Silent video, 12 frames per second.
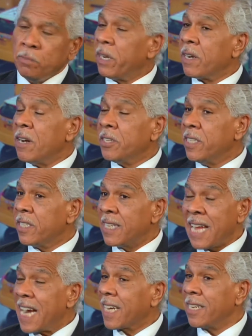because it's
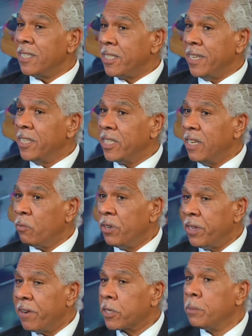not consistent with
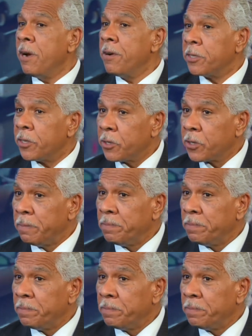their experiences.